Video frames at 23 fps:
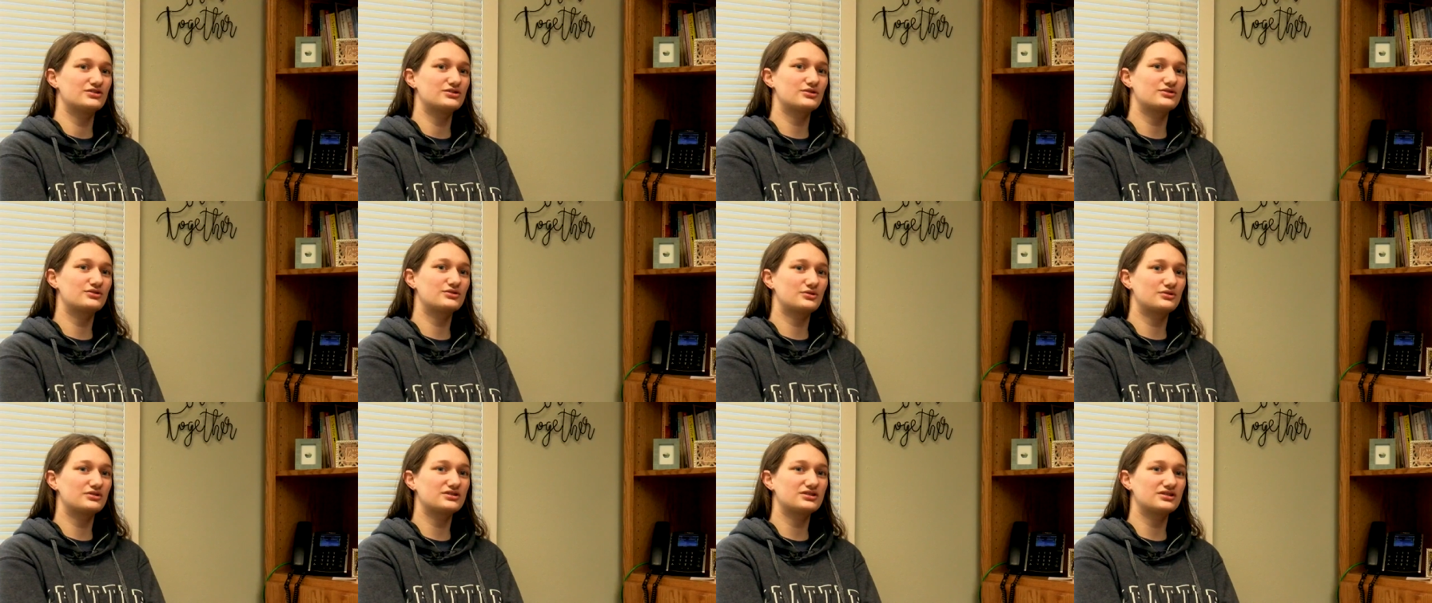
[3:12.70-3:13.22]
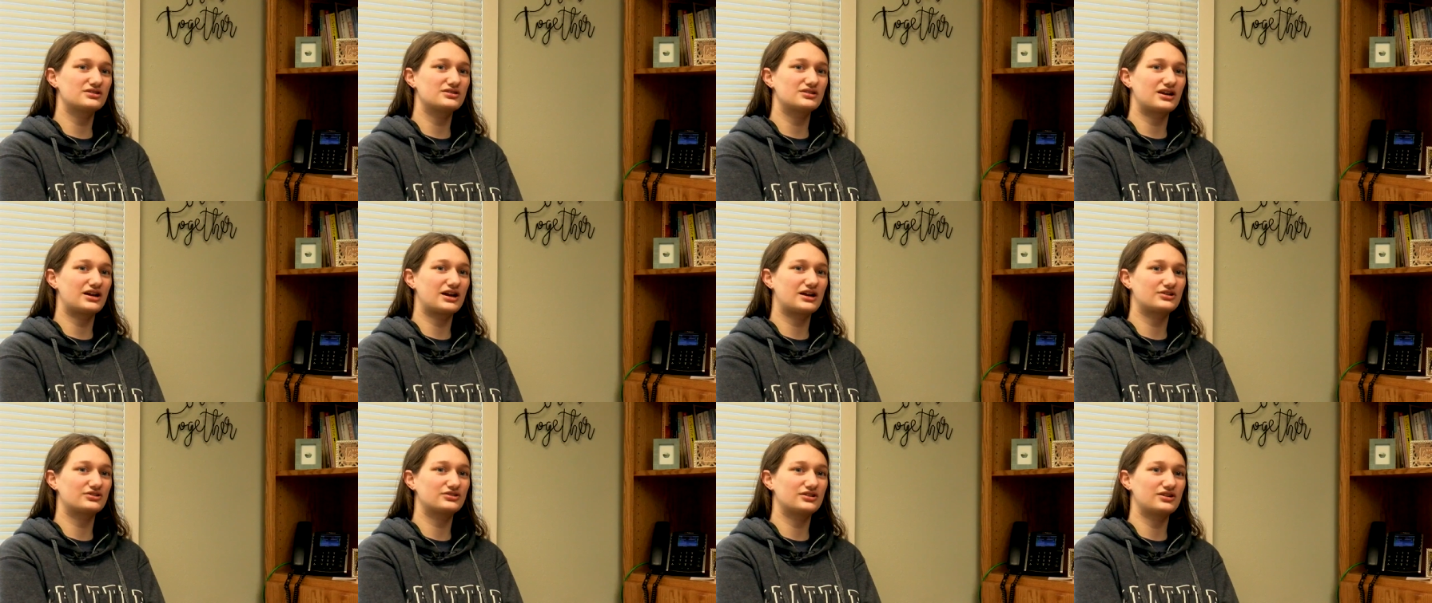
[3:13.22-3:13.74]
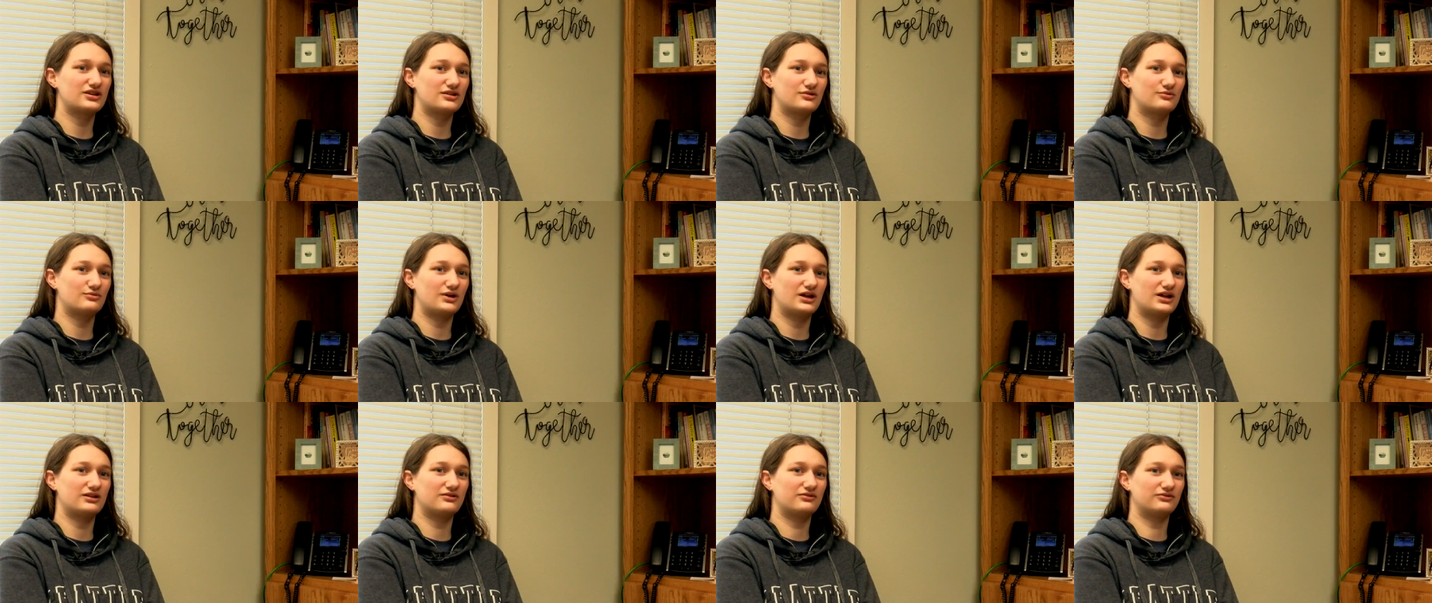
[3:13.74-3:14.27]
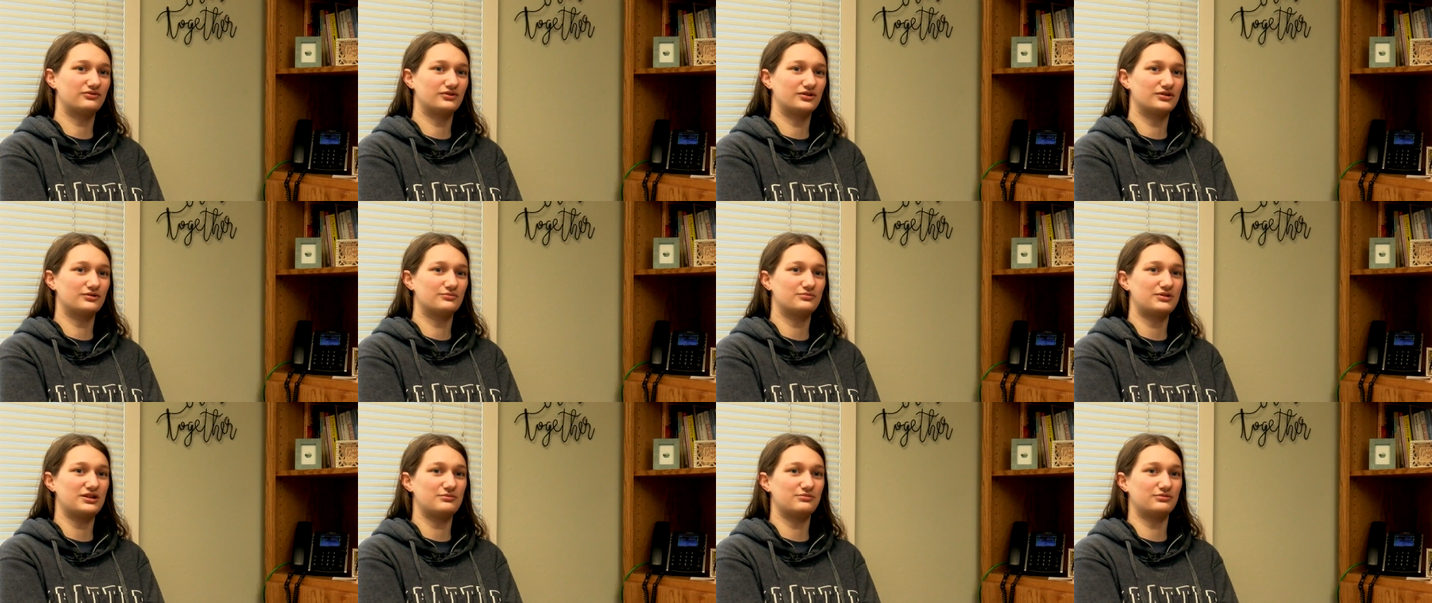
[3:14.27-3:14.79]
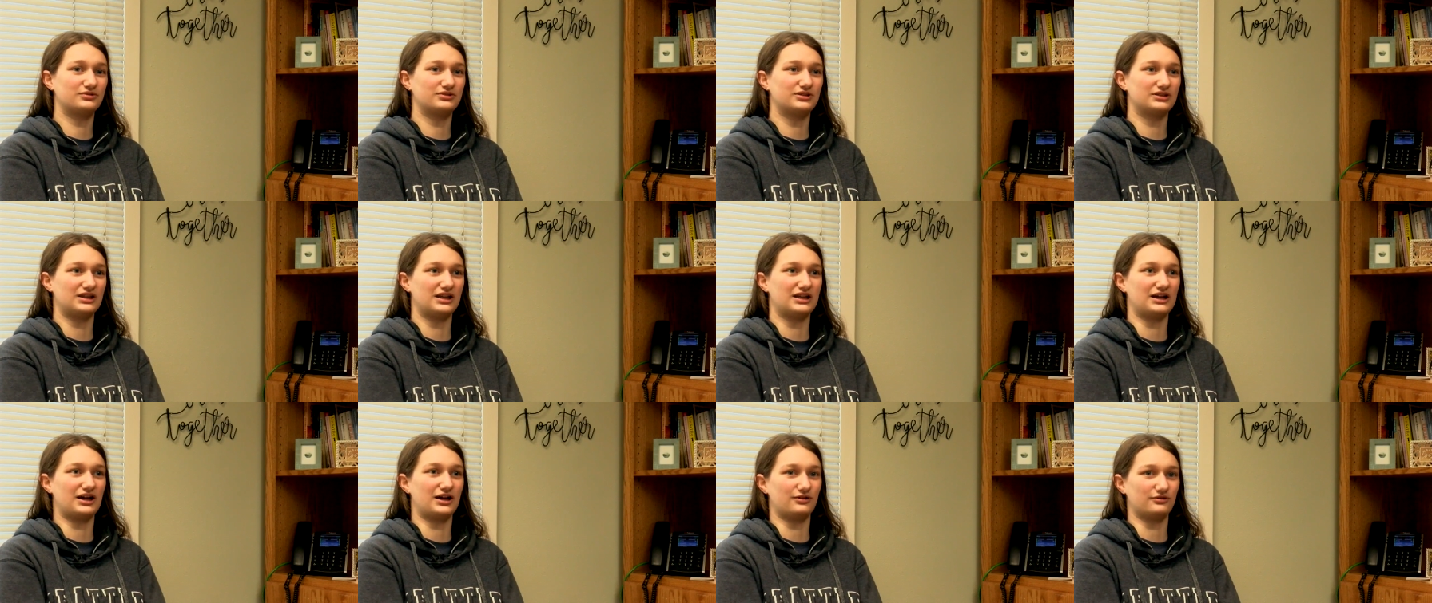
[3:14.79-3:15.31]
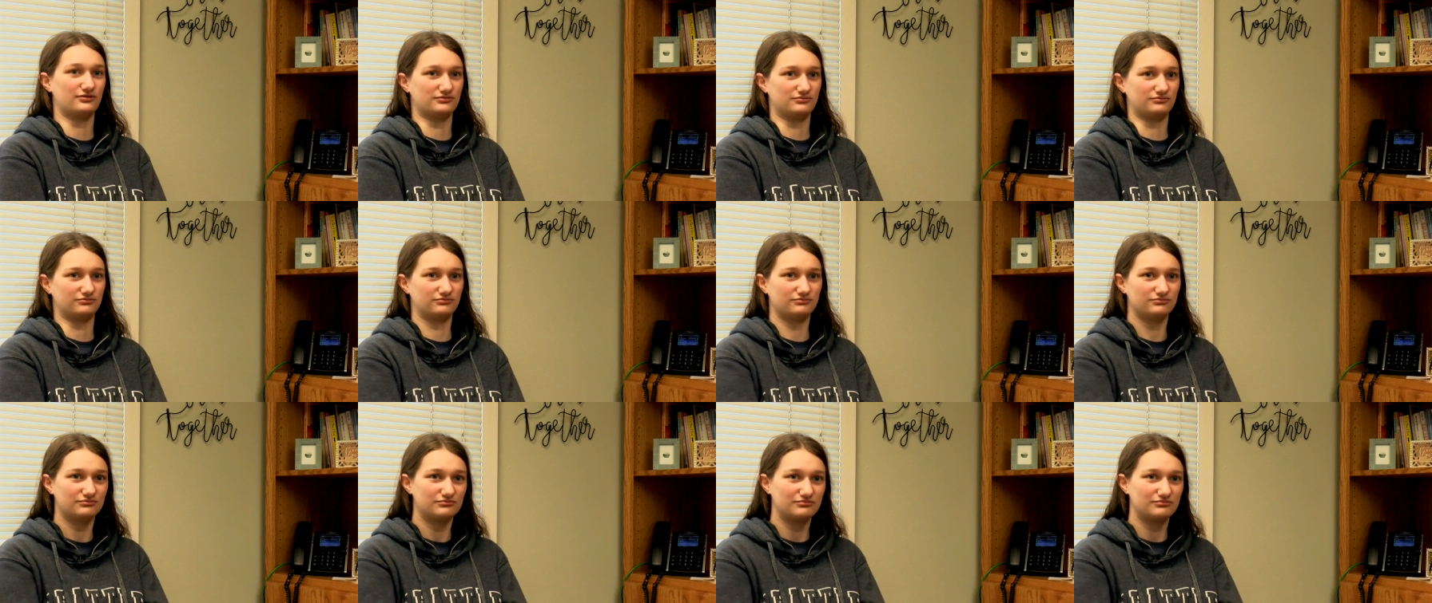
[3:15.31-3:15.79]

So, Sources are actually a way for people to get out and